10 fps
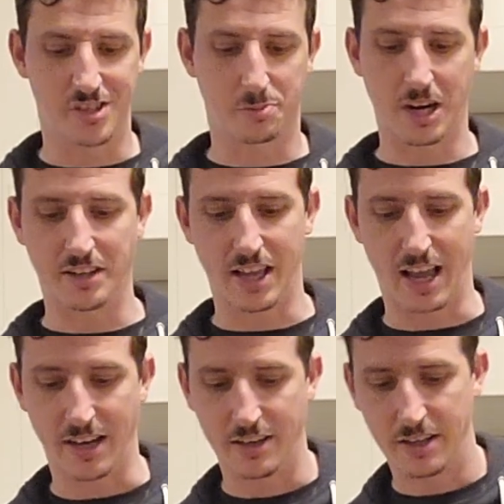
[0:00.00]
spread
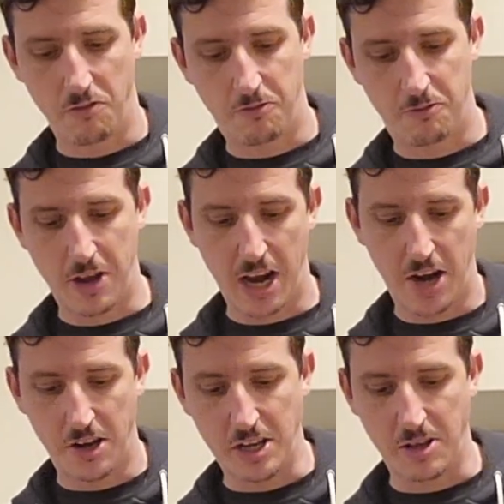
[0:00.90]
that
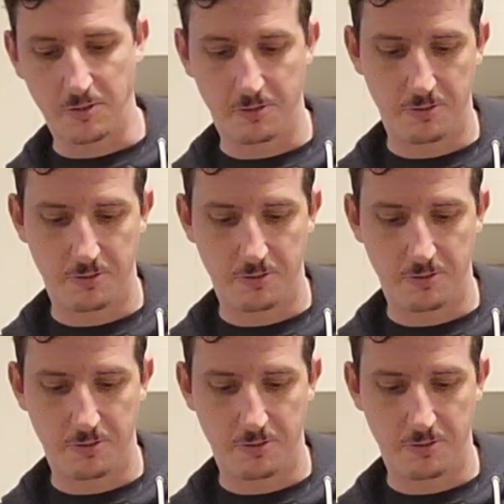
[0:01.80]
very,